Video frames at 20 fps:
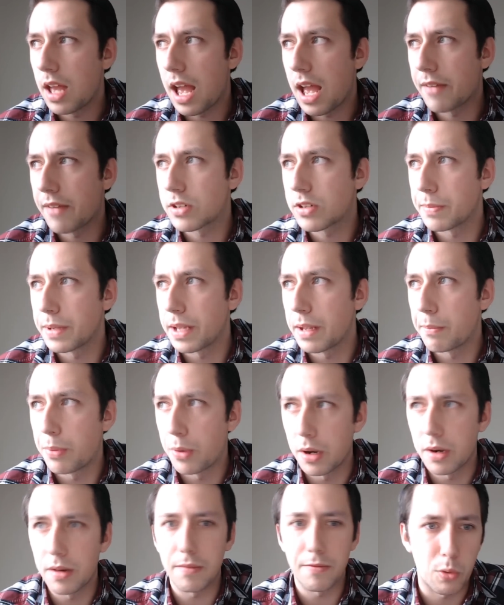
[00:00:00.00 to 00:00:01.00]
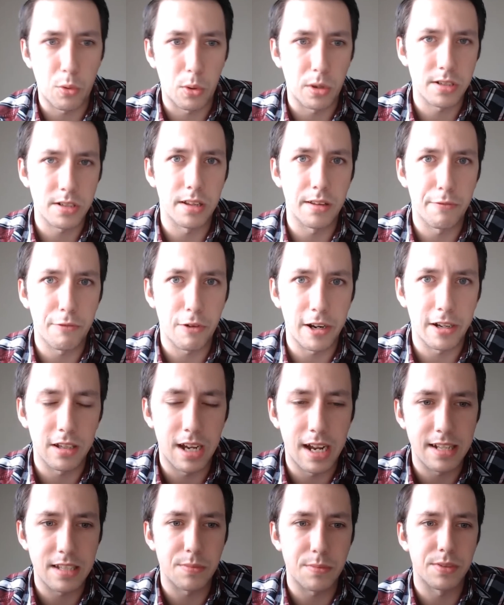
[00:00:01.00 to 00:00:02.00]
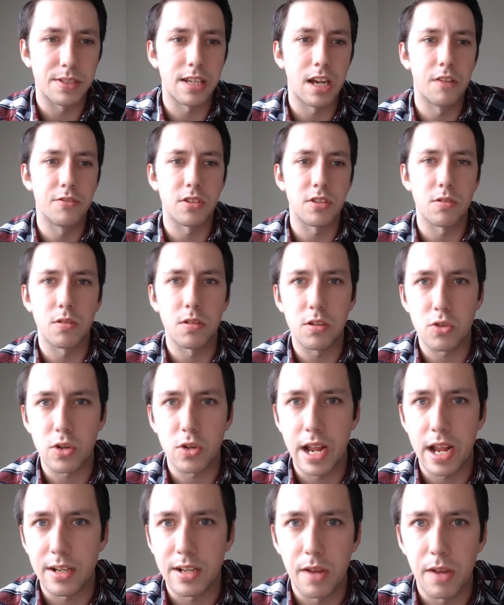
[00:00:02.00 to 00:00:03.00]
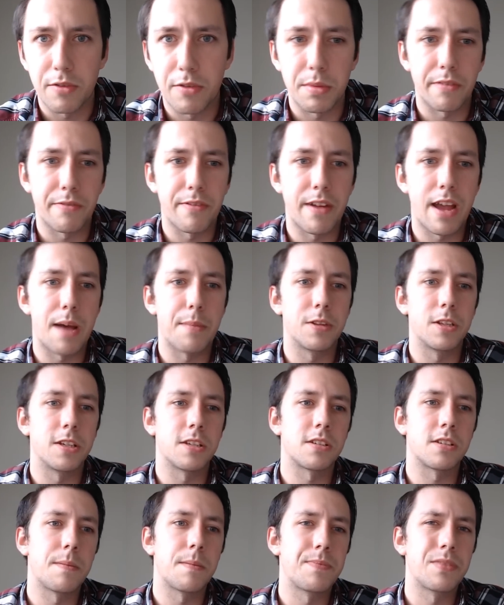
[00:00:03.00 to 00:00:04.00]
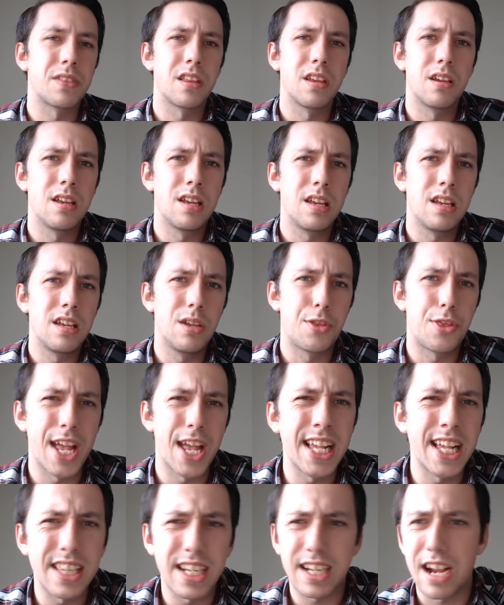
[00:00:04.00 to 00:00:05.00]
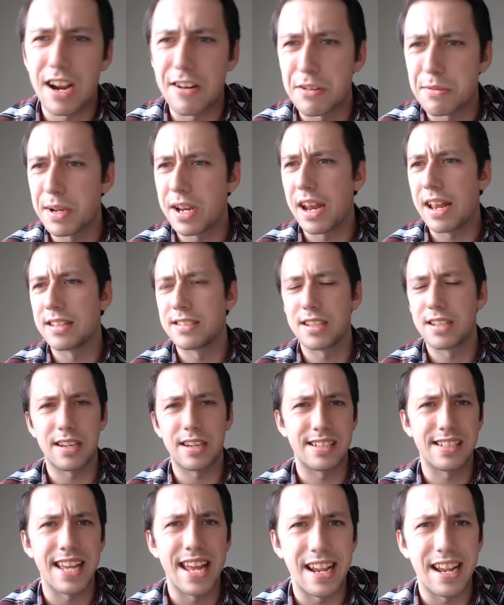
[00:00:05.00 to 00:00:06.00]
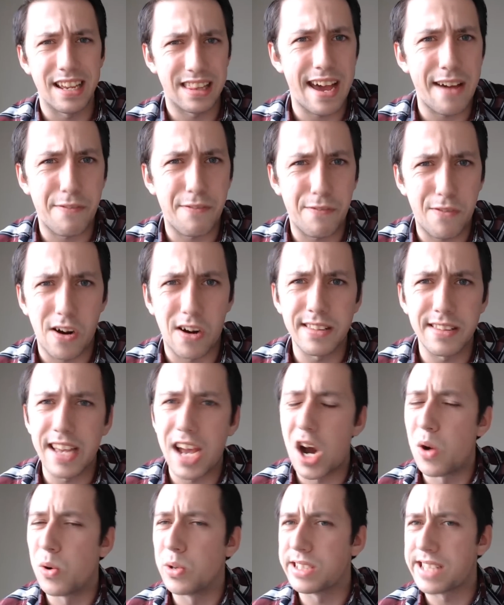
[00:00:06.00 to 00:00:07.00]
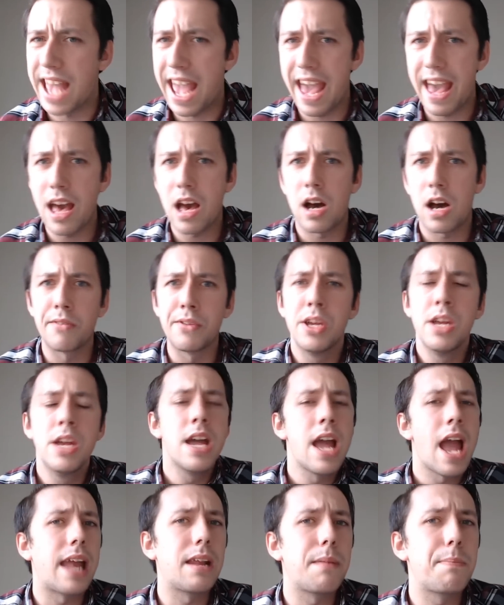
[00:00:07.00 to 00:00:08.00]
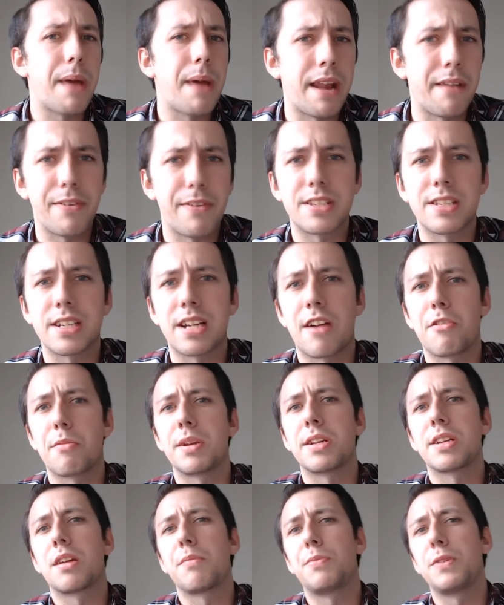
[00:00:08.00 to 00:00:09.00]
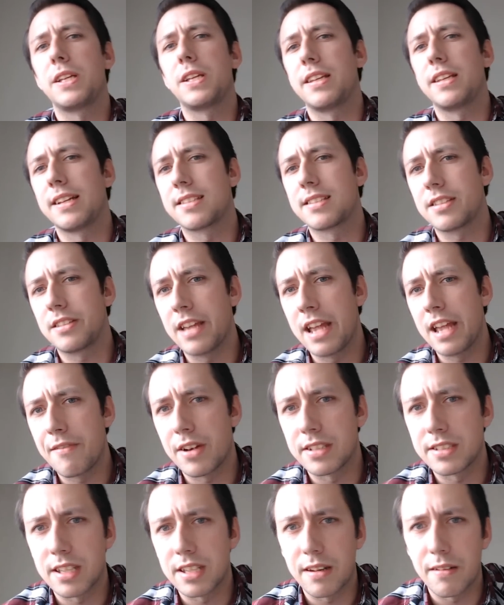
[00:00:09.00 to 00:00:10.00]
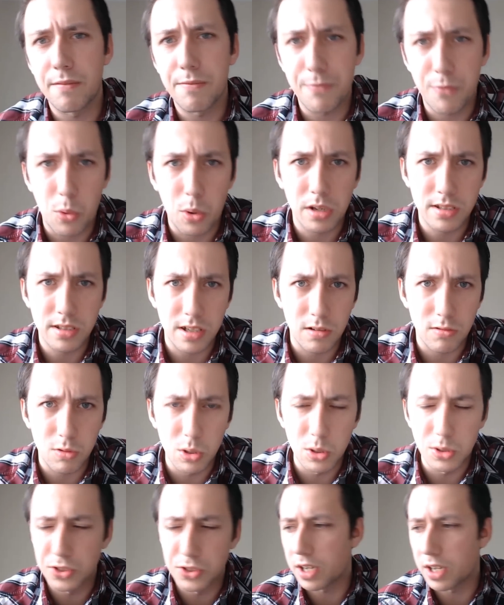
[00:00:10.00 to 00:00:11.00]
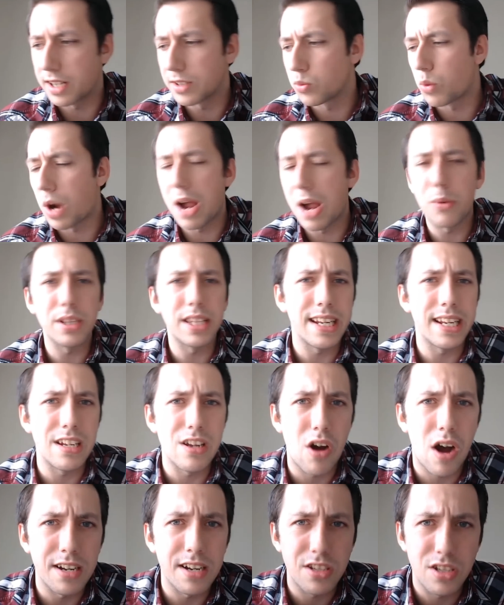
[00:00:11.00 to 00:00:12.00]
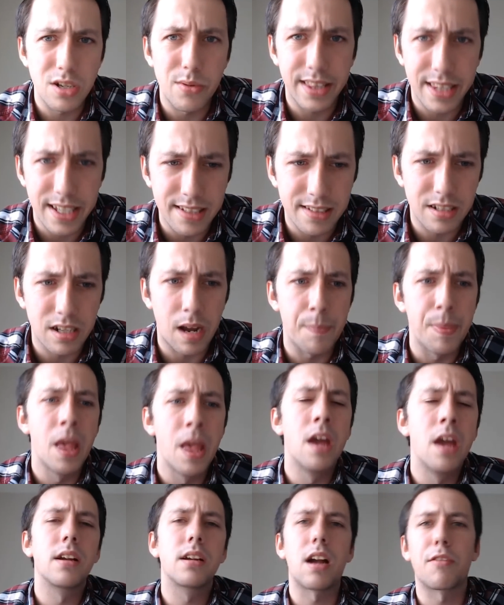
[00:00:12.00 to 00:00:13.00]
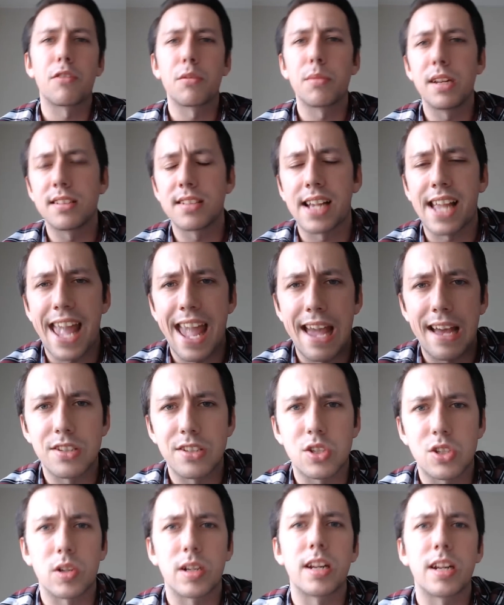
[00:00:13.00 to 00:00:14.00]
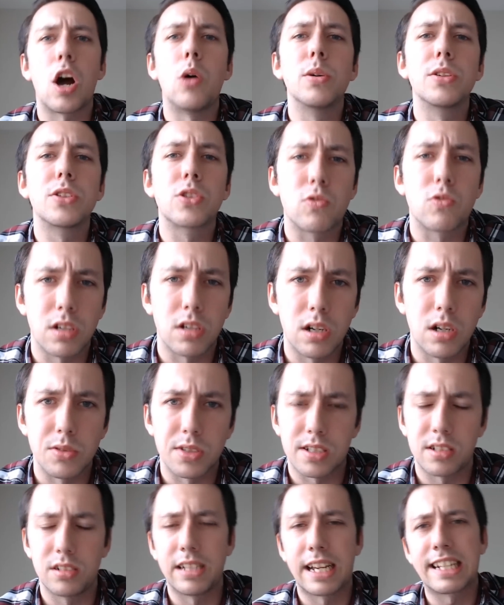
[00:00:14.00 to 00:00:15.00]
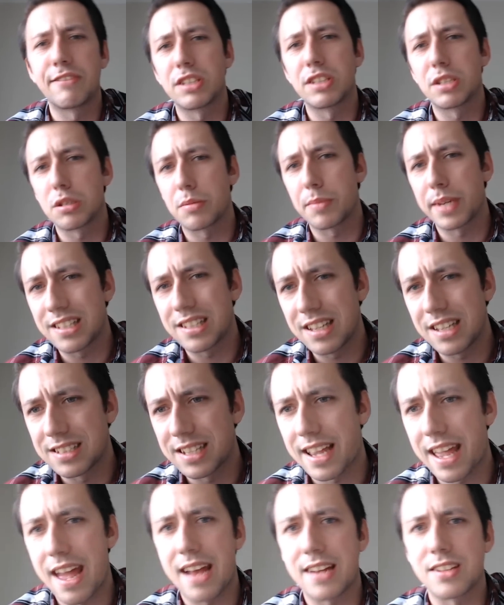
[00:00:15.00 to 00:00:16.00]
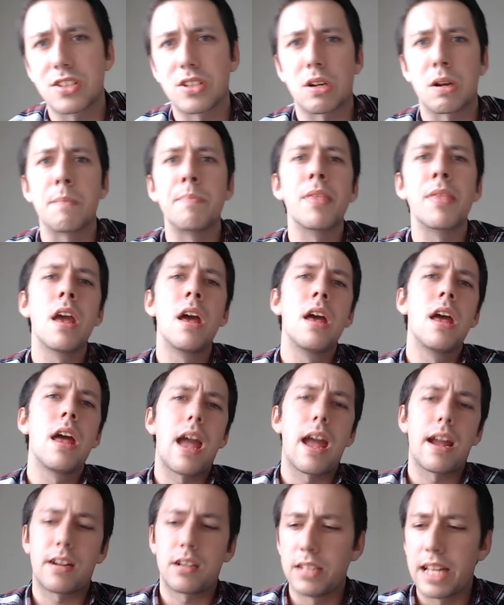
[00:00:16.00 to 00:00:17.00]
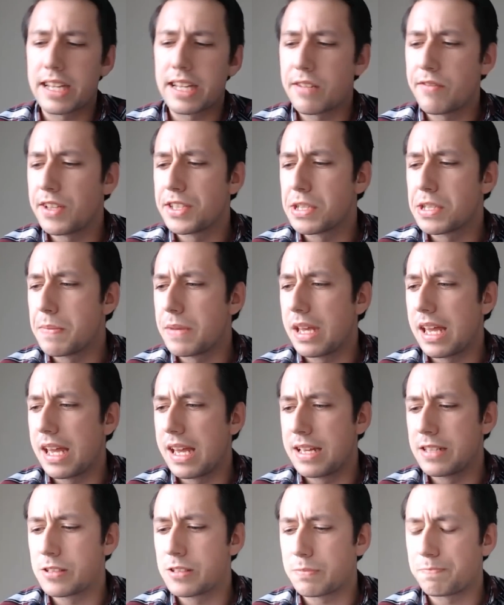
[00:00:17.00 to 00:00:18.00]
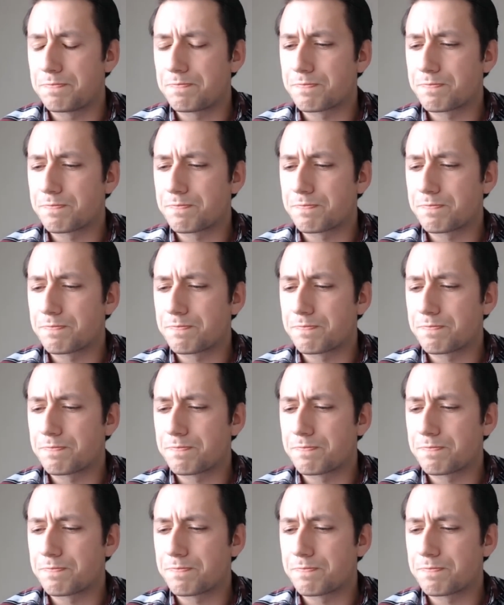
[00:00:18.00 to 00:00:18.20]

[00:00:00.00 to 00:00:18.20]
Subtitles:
after being forced on the front lines themselves and dragged away from their families. You think the government isn't going to take it that far? They always have. And it benefits the government to completely enslave us and enforce their rules on us. Why would they not do it this time? Government is a cancer and it always grows. Collectivism is a cancer. Collectivism is